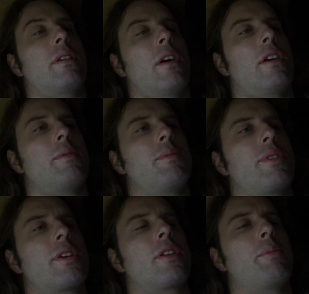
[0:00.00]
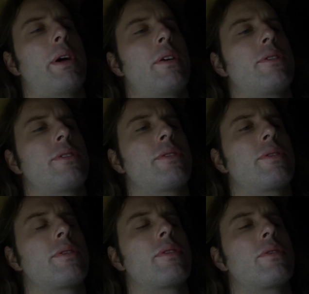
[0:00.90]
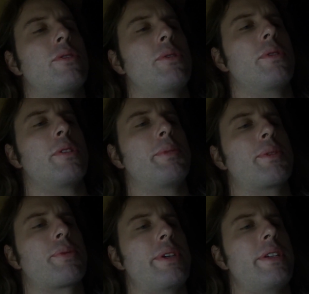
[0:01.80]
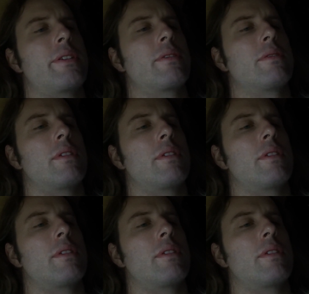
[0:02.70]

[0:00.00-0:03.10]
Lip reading: I'm thinking about doing a little bit of reading.